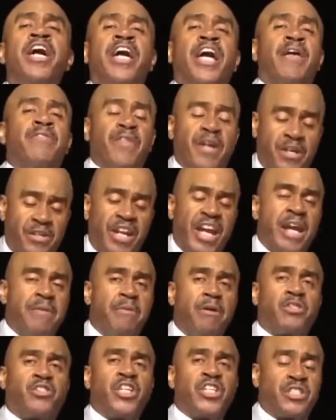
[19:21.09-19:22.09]
in the name
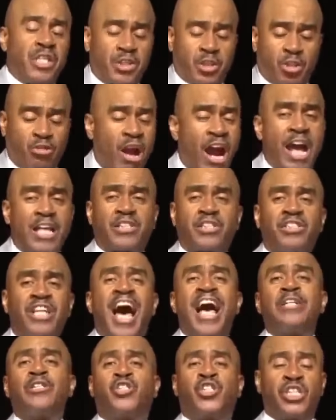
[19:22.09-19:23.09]
of Jesus Christ,
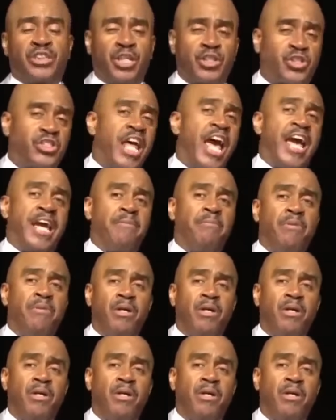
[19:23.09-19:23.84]
not Jesus' name.